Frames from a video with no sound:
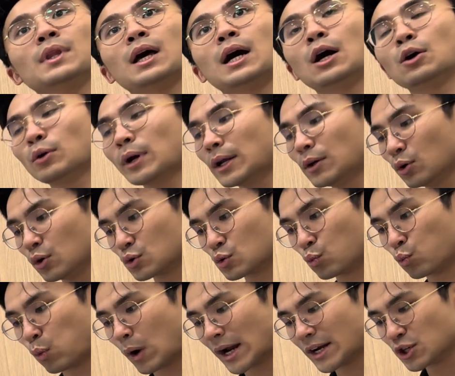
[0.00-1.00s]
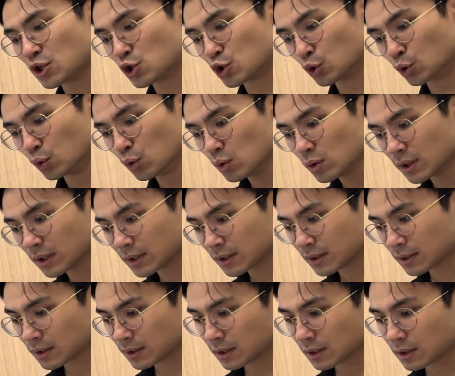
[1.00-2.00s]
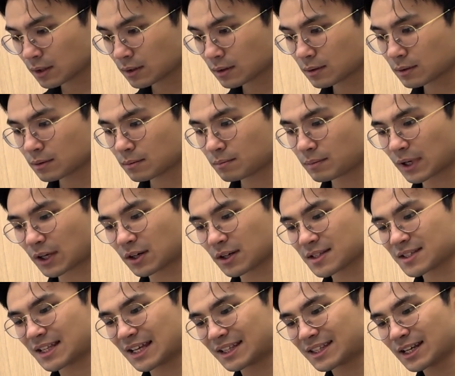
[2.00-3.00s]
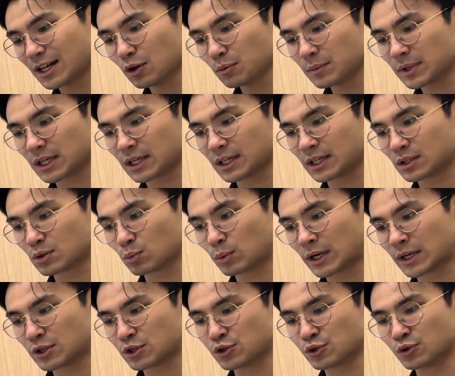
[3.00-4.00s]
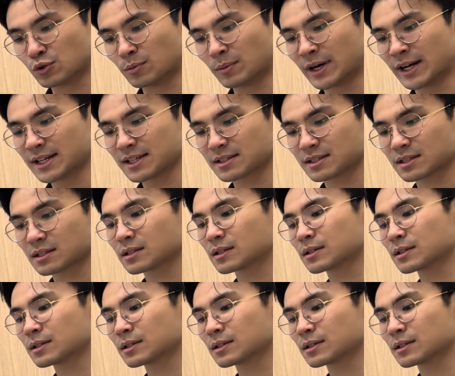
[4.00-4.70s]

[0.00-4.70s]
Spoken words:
How do I know it's 1 joule? Because they tell me it's 1 joule, right?